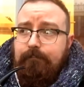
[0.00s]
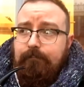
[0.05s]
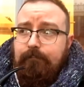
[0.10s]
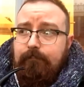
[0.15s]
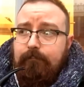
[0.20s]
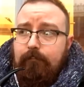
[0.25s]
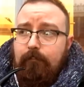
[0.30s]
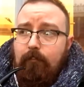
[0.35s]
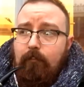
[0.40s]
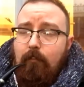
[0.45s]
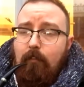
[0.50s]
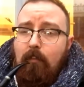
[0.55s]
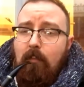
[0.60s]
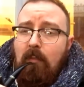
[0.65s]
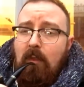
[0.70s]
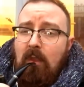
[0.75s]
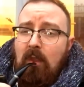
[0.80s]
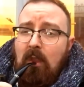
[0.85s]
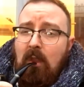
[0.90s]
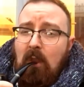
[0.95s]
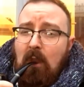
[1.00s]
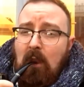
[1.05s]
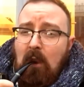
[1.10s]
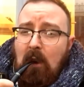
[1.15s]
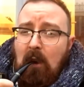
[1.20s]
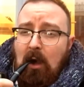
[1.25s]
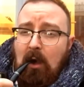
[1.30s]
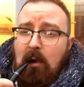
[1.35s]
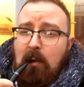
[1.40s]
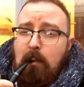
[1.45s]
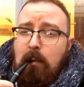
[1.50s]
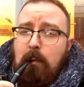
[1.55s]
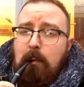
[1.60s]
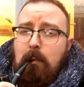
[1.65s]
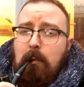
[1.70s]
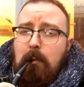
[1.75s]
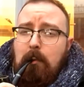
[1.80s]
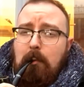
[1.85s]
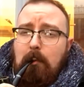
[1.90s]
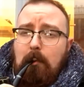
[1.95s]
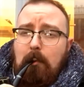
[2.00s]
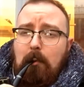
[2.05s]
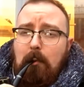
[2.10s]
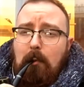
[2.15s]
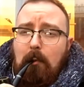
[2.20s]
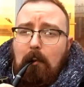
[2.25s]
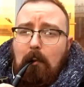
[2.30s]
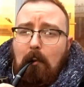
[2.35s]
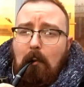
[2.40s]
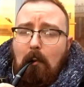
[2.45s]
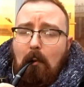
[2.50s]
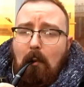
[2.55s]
[no speech]